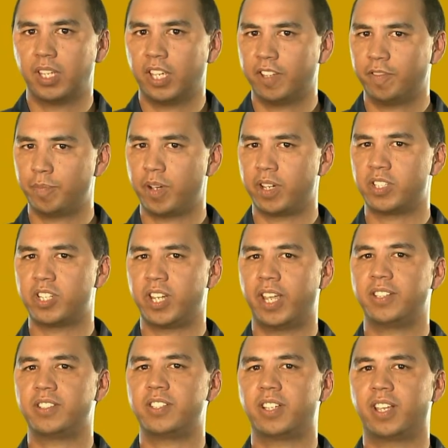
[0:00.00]
If by
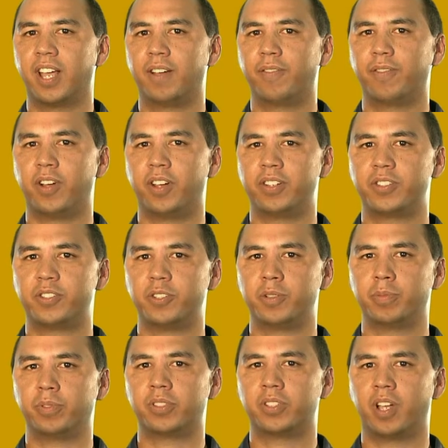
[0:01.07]
chance you can't find a
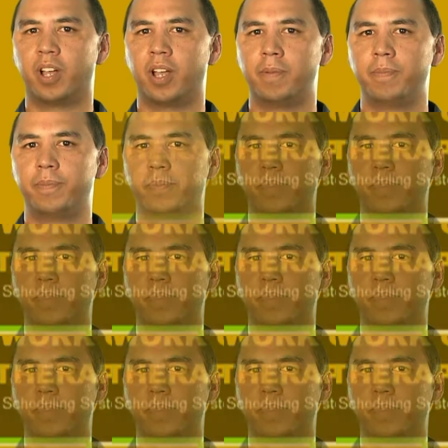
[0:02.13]
suitable time,